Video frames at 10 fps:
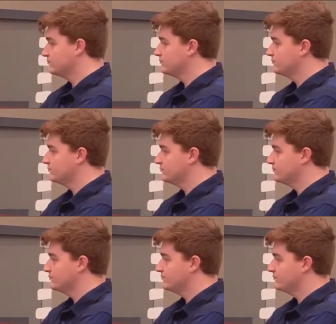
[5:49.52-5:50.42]

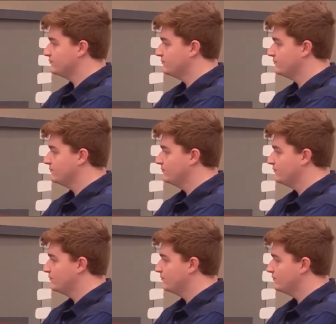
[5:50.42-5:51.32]

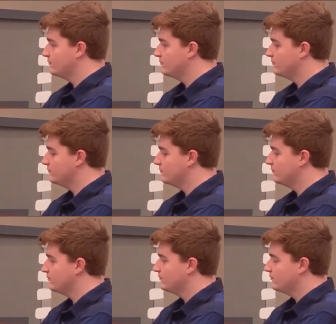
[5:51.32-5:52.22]

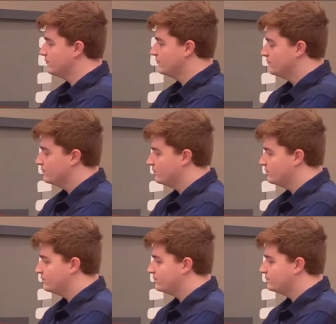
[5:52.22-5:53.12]

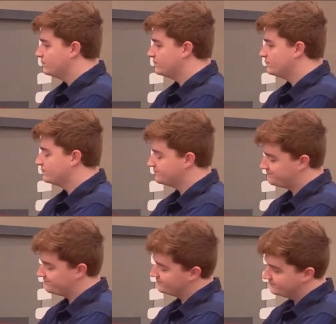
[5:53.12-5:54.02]

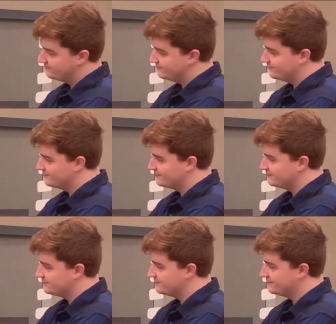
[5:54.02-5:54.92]

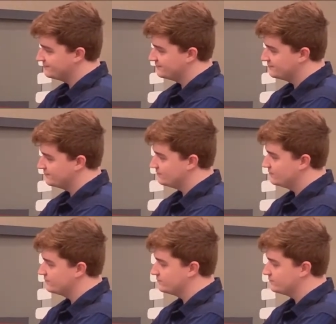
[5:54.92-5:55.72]
Nothing is said.